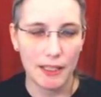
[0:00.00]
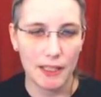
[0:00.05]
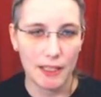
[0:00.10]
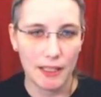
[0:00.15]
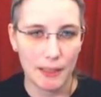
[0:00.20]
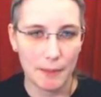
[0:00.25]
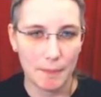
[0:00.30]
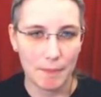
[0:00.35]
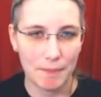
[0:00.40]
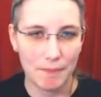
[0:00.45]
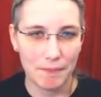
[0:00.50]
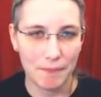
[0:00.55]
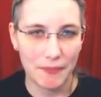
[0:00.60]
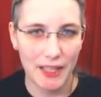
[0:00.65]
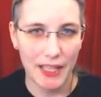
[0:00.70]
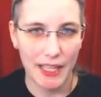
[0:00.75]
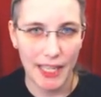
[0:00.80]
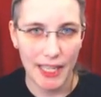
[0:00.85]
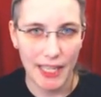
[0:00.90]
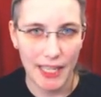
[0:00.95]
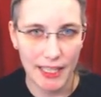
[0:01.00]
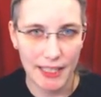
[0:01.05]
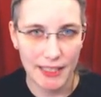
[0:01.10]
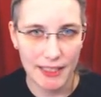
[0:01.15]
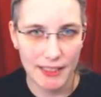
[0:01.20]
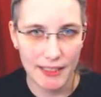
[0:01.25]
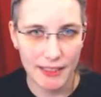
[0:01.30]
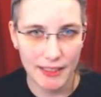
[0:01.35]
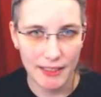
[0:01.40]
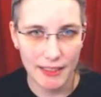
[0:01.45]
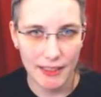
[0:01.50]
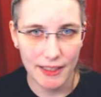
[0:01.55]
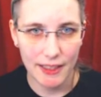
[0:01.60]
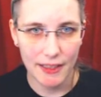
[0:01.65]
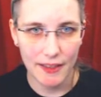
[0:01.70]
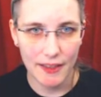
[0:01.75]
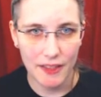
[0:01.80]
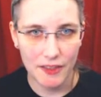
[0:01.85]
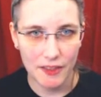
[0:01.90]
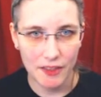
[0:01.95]
Um, and
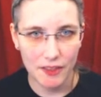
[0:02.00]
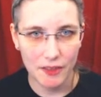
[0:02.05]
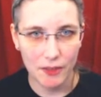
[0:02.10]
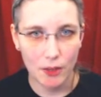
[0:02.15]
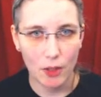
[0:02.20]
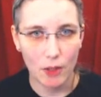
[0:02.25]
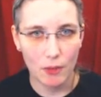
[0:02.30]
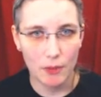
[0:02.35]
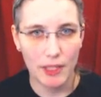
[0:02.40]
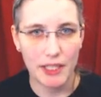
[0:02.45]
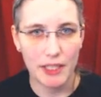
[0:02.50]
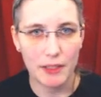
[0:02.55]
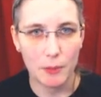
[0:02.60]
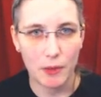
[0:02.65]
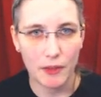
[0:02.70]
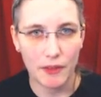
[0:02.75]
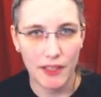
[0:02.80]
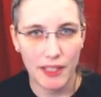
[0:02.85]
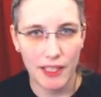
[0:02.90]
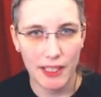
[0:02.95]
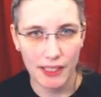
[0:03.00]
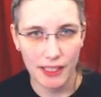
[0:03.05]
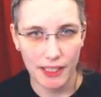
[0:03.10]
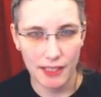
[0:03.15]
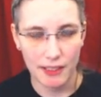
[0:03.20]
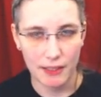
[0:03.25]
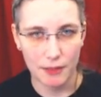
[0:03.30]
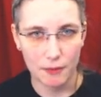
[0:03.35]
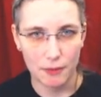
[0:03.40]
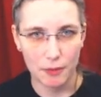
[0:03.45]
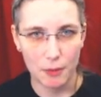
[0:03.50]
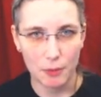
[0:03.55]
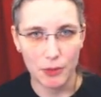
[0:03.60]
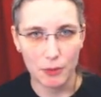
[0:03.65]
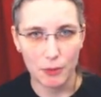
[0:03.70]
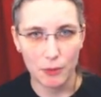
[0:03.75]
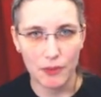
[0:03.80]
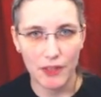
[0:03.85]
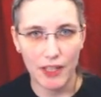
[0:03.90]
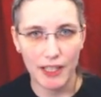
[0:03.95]
this is already what they are getting from
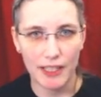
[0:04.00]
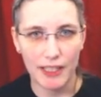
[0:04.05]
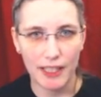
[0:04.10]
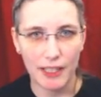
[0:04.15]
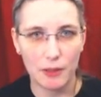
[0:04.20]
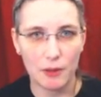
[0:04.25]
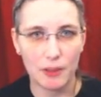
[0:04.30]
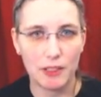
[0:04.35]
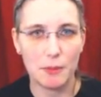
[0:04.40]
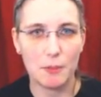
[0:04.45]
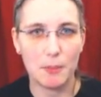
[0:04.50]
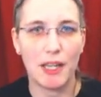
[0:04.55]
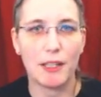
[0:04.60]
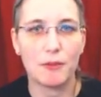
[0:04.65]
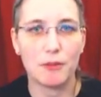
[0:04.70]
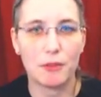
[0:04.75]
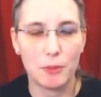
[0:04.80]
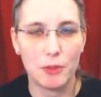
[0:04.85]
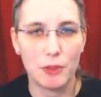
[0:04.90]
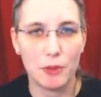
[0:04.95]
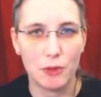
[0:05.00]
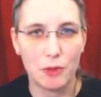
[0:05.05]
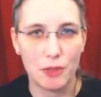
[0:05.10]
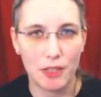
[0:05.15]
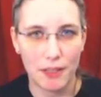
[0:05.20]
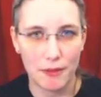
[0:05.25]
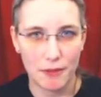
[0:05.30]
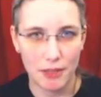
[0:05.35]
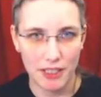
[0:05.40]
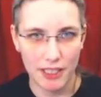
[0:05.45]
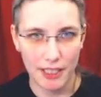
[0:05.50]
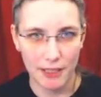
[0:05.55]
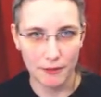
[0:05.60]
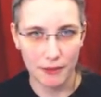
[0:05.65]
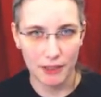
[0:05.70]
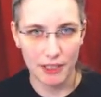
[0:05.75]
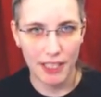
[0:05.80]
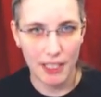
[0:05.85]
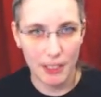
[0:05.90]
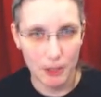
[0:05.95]
you. They cannot demand from you to never take
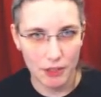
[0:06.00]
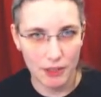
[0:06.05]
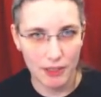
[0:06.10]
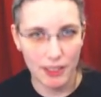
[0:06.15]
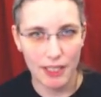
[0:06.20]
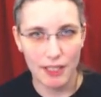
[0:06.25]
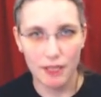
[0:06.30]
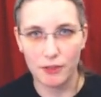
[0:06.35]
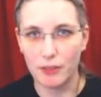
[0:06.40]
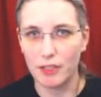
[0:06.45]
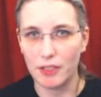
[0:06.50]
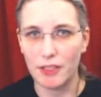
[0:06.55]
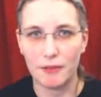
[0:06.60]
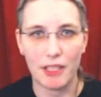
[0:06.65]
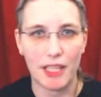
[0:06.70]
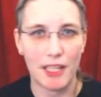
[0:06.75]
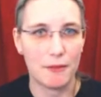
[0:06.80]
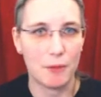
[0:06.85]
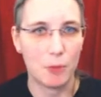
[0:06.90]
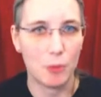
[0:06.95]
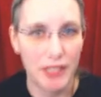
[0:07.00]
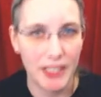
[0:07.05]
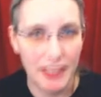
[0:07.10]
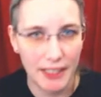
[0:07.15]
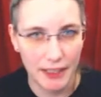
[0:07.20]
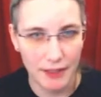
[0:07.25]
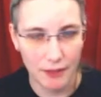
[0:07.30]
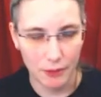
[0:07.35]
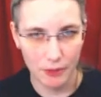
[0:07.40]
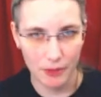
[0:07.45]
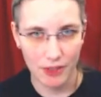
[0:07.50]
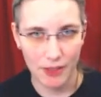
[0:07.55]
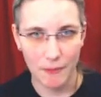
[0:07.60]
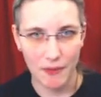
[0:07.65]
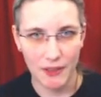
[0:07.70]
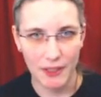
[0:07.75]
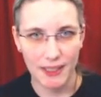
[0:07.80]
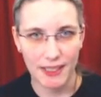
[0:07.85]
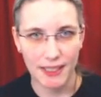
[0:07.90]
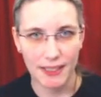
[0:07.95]
vacation days or never have a weekend or
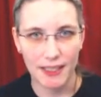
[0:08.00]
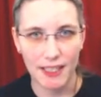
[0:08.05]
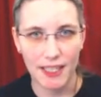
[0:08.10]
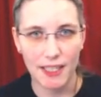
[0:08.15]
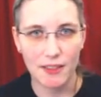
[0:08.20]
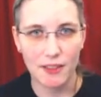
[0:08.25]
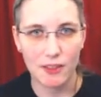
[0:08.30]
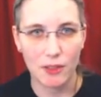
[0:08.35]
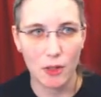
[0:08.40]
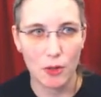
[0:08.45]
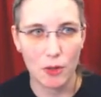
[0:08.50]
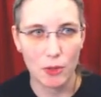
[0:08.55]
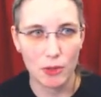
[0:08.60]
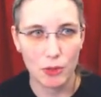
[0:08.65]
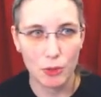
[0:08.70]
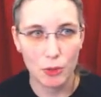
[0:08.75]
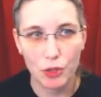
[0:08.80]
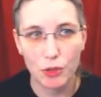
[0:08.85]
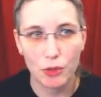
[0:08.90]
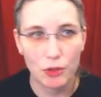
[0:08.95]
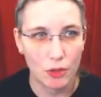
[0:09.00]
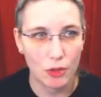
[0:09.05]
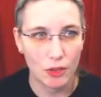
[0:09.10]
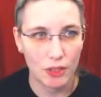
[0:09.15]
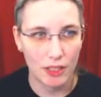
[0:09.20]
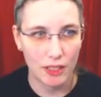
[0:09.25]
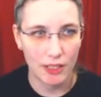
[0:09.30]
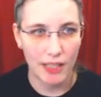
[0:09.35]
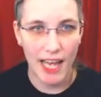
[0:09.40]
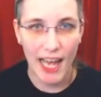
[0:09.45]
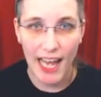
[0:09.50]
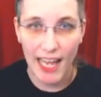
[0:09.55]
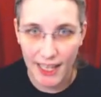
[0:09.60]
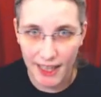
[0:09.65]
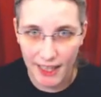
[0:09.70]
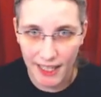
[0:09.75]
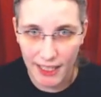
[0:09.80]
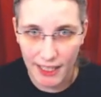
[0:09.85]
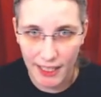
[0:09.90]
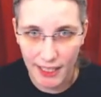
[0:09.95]
something like that. So you should not
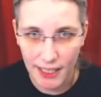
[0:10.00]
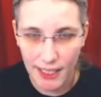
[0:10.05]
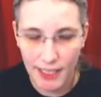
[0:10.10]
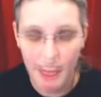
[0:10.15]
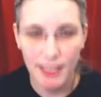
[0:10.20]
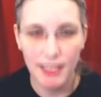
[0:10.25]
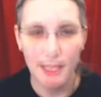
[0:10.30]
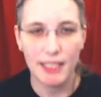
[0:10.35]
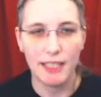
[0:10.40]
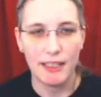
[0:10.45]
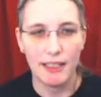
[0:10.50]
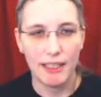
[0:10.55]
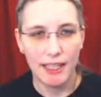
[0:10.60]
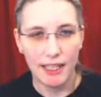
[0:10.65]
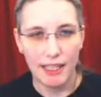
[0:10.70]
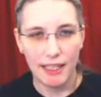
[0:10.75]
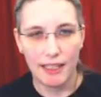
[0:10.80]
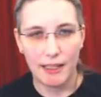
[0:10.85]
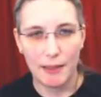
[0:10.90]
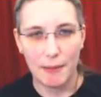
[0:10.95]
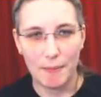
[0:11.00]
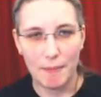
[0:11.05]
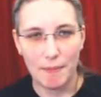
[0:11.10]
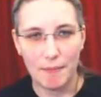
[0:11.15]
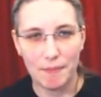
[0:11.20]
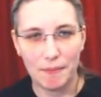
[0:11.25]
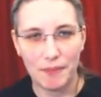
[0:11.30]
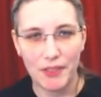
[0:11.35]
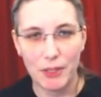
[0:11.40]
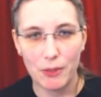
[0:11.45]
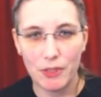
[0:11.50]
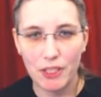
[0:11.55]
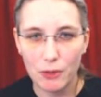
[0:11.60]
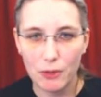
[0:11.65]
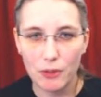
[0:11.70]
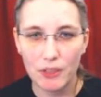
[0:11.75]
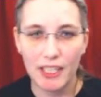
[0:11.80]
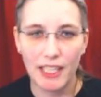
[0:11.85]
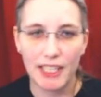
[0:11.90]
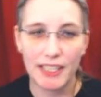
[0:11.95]
either um, you need
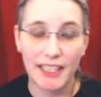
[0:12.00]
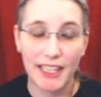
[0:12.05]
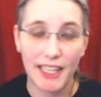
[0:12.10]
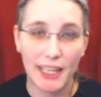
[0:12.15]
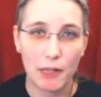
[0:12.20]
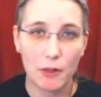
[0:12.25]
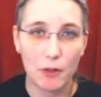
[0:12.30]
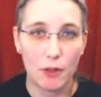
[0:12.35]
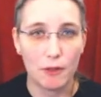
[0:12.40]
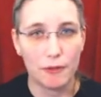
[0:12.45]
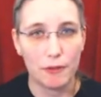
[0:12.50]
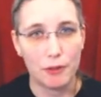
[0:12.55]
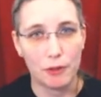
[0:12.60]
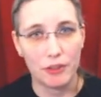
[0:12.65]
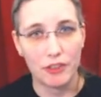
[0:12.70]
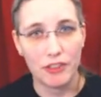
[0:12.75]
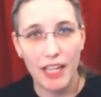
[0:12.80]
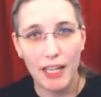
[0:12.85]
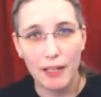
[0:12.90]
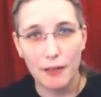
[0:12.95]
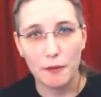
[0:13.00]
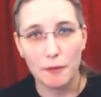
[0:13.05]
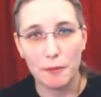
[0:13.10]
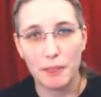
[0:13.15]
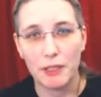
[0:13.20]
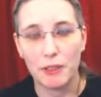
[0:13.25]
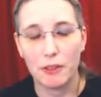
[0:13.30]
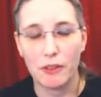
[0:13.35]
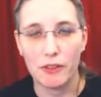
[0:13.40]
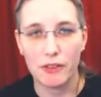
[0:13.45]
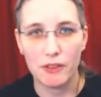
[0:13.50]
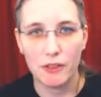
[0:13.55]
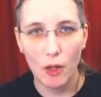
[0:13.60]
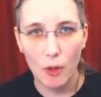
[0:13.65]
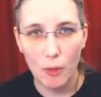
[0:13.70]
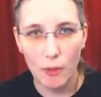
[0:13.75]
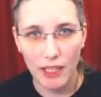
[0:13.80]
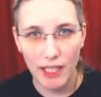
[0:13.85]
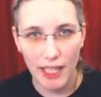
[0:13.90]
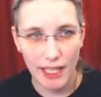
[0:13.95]
to take care of yourself because
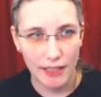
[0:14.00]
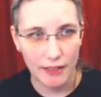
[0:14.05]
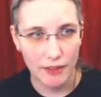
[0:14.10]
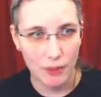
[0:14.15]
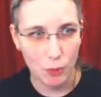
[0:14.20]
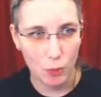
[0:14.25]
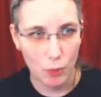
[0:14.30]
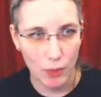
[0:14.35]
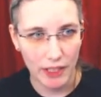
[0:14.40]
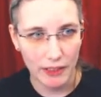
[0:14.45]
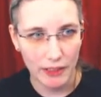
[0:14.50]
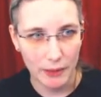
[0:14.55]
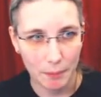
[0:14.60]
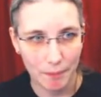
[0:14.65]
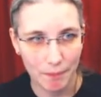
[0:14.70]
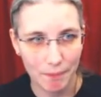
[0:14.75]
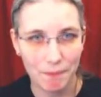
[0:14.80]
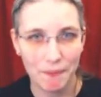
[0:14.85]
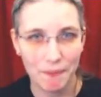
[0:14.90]
no one else will.